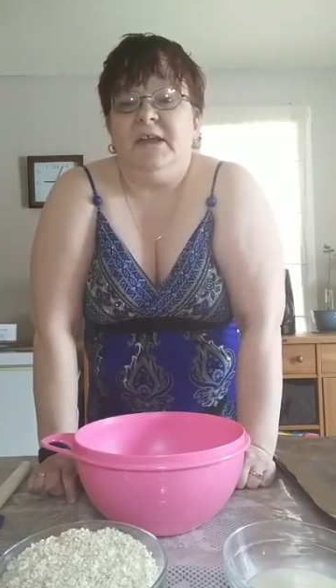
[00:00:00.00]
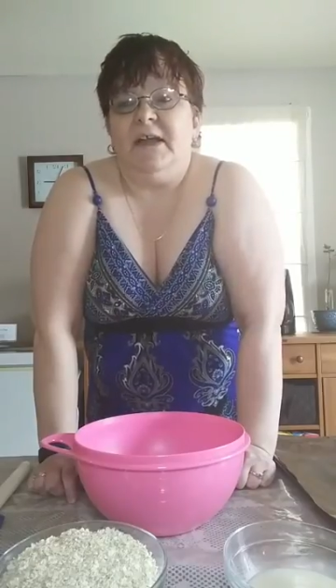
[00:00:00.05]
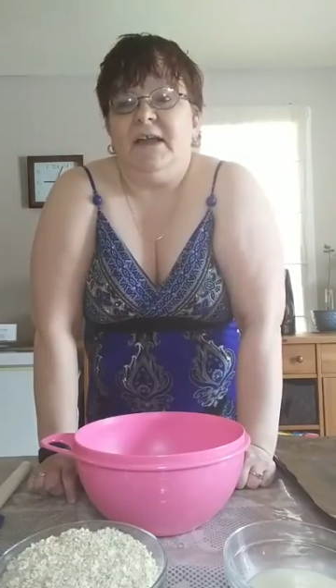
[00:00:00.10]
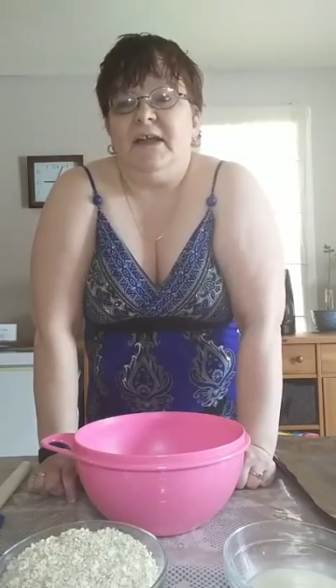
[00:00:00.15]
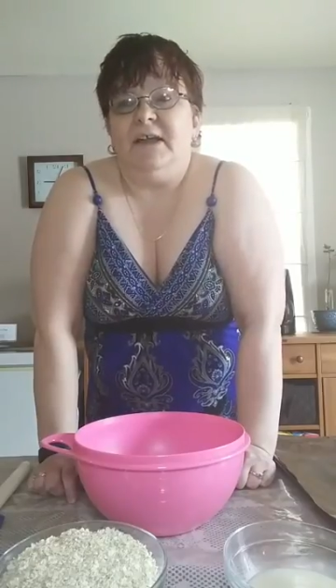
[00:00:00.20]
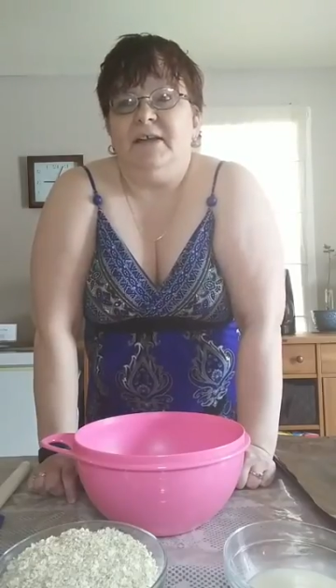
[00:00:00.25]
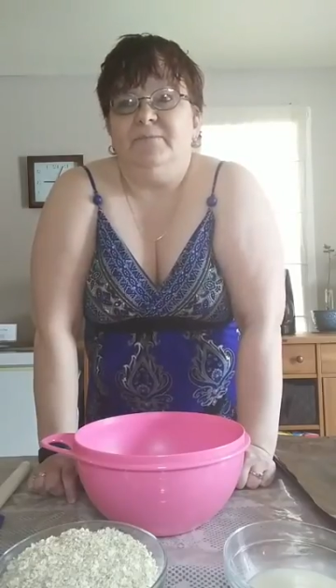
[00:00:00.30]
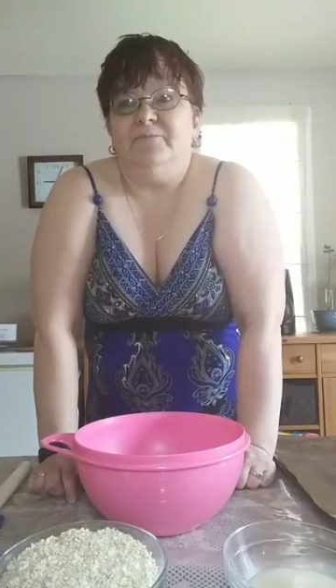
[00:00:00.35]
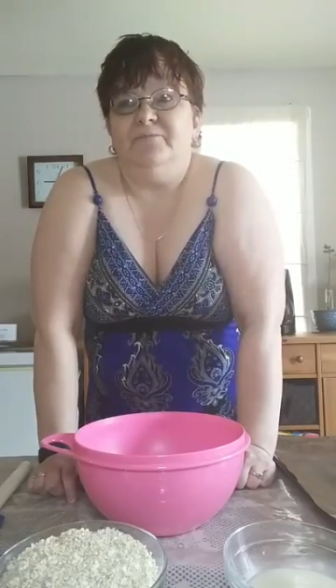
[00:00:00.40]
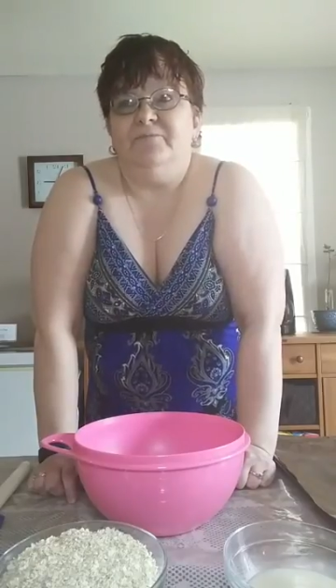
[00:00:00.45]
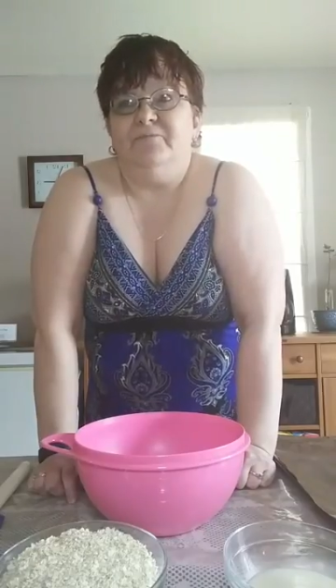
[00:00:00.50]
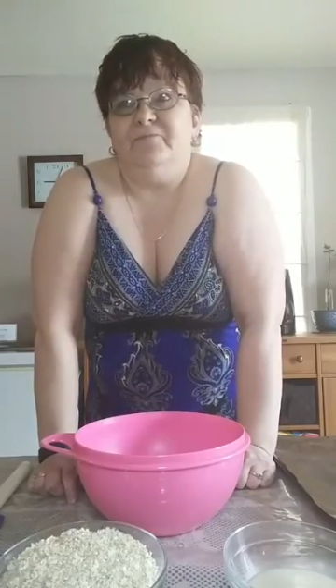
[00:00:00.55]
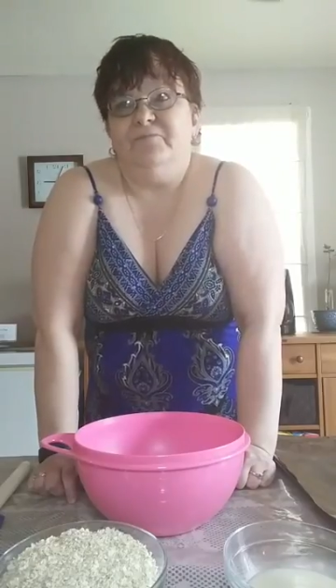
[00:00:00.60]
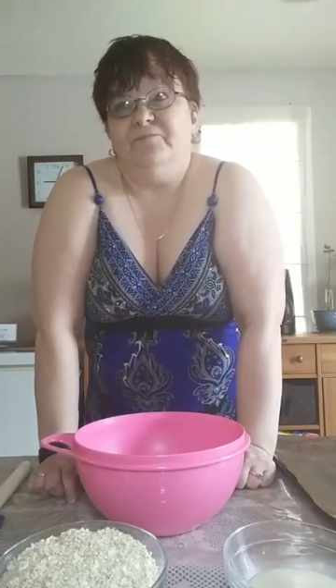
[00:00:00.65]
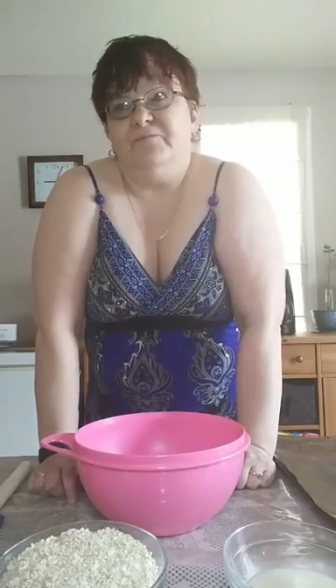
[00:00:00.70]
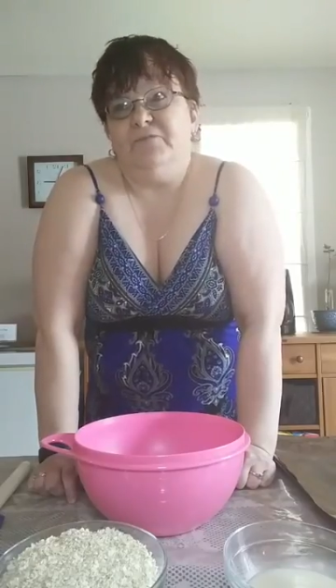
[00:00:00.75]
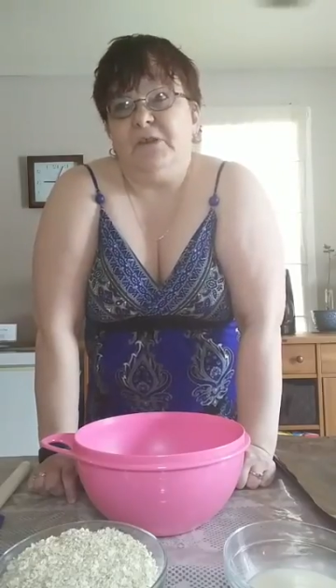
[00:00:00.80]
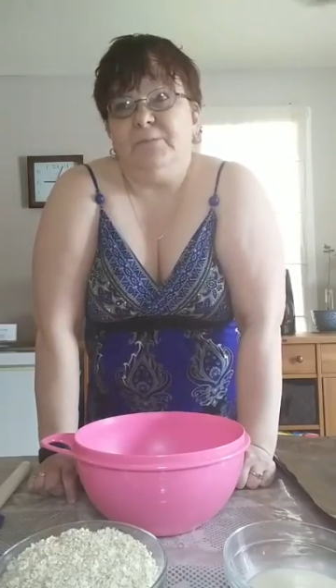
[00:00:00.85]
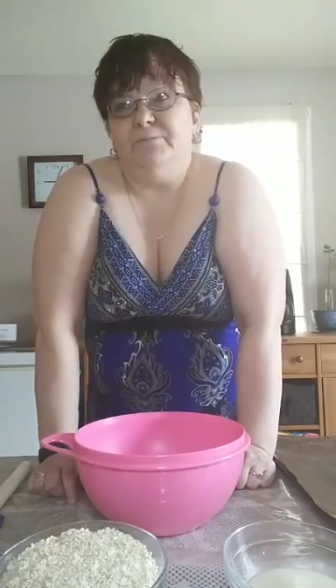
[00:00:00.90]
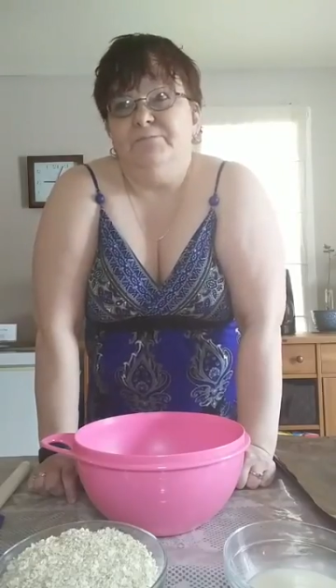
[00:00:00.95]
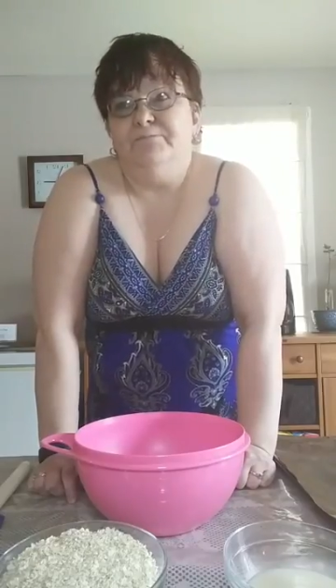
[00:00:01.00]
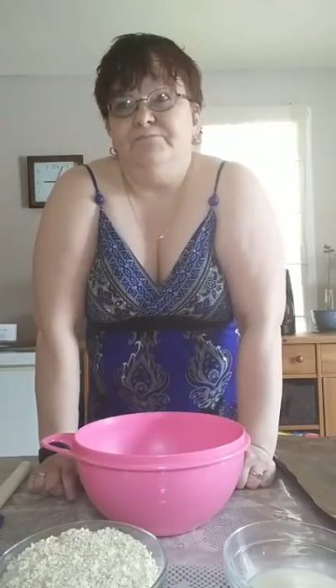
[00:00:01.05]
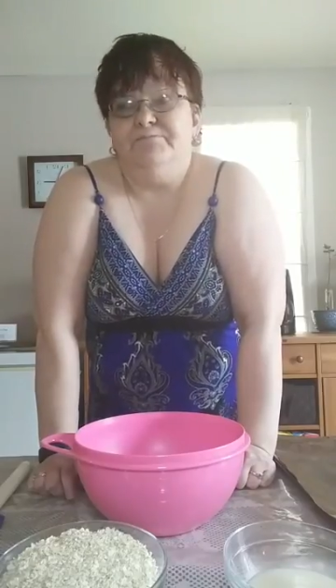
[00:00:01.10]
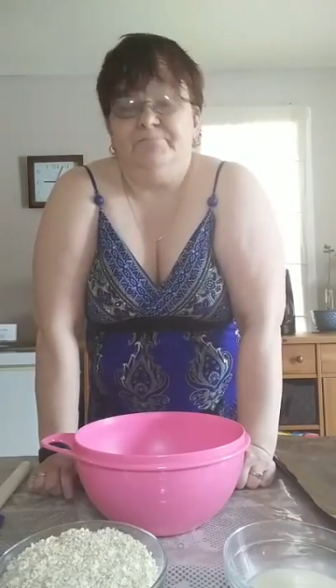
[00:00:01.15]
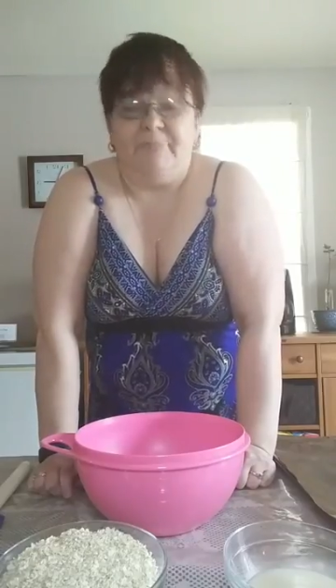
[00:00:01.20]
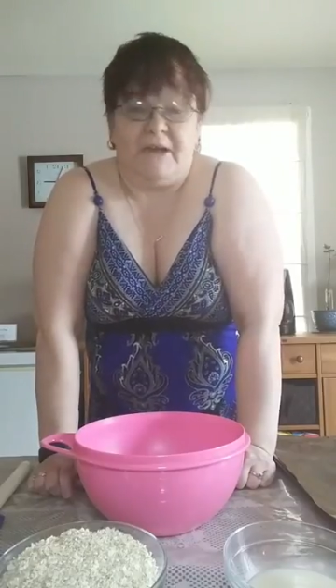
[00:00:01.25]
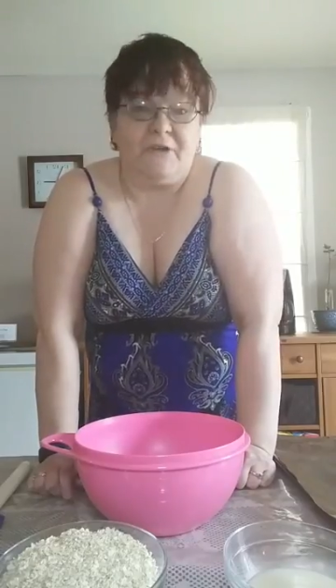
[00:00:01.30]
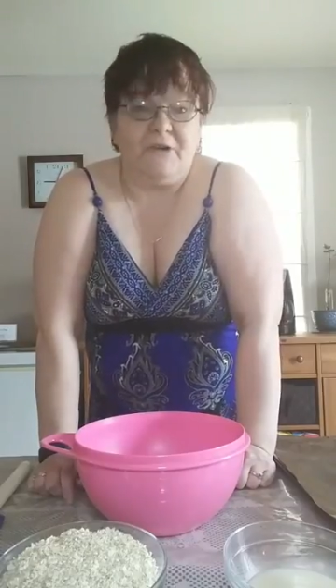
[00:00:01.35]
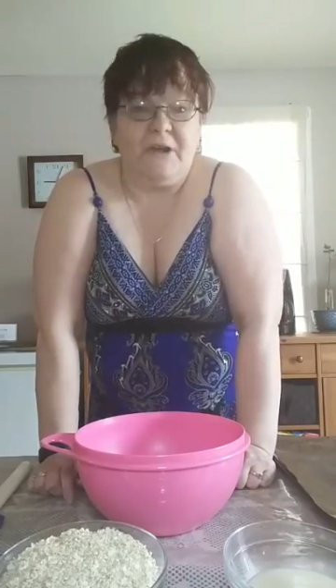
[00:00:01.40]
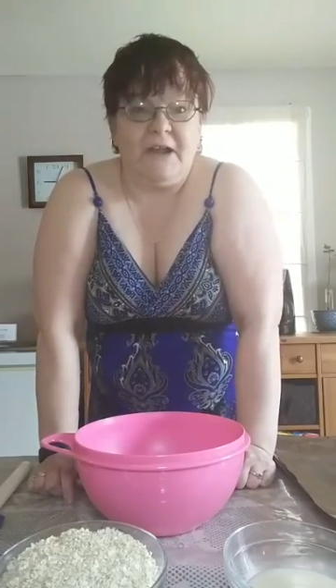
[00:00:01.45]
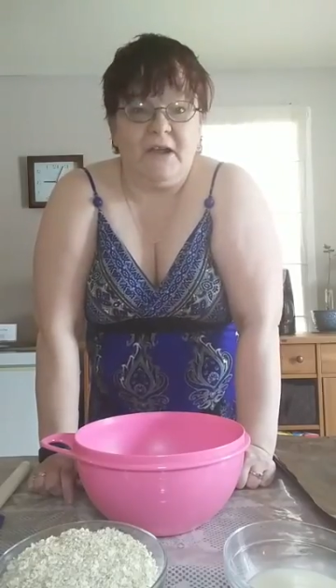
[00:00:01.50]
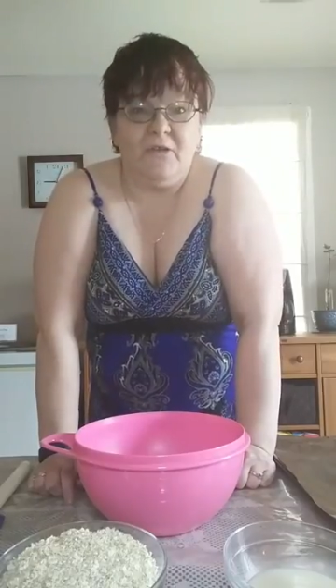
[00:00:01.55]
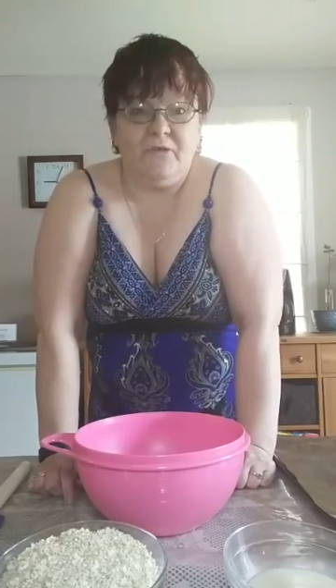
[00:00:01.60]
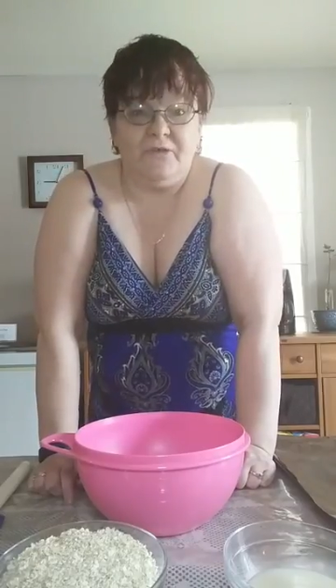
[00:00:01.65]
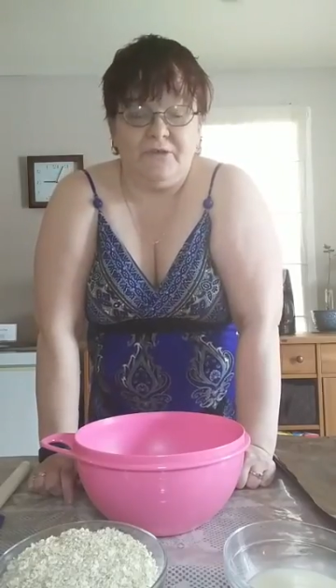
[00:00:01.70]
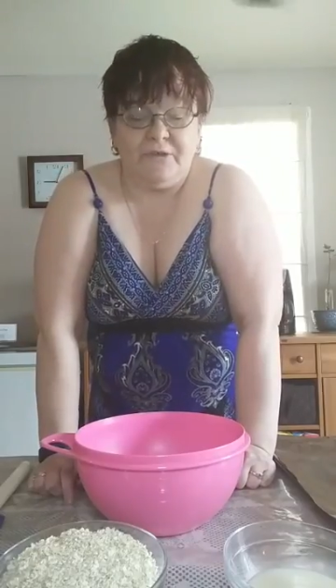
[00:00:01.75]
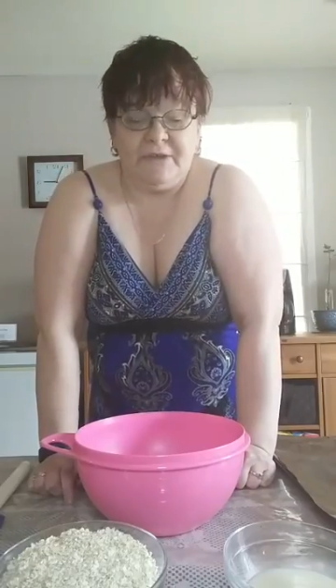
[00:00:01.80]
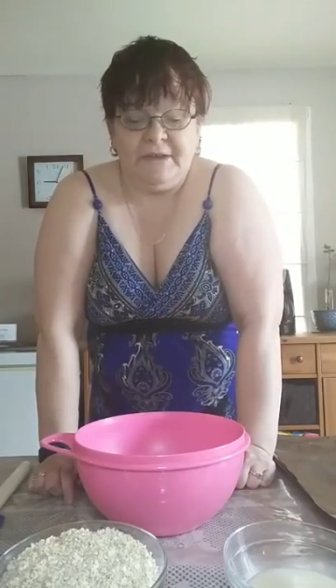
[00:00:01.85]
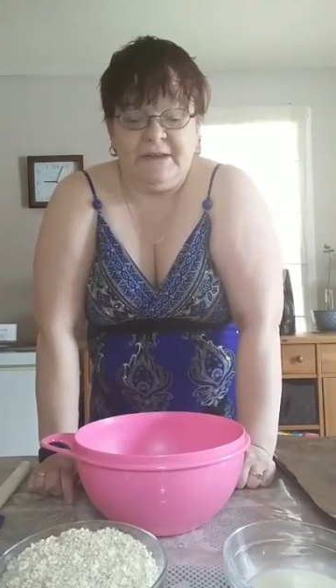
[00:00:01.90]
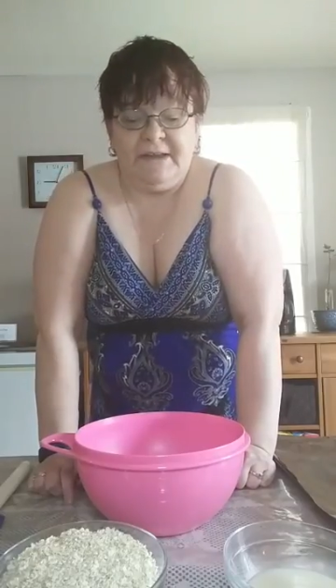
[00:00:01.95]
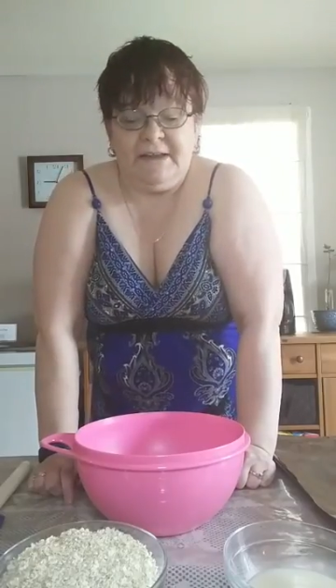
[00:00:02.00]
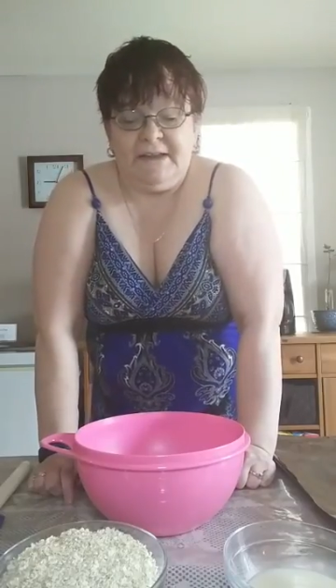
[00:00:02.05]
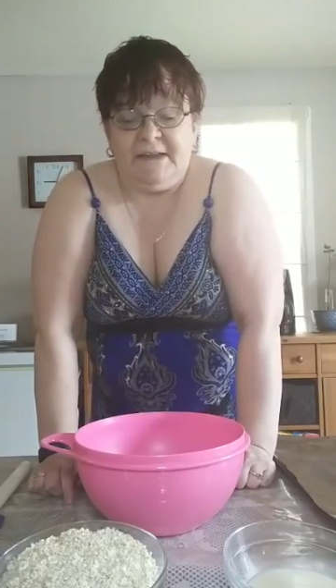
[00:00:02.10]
to better health.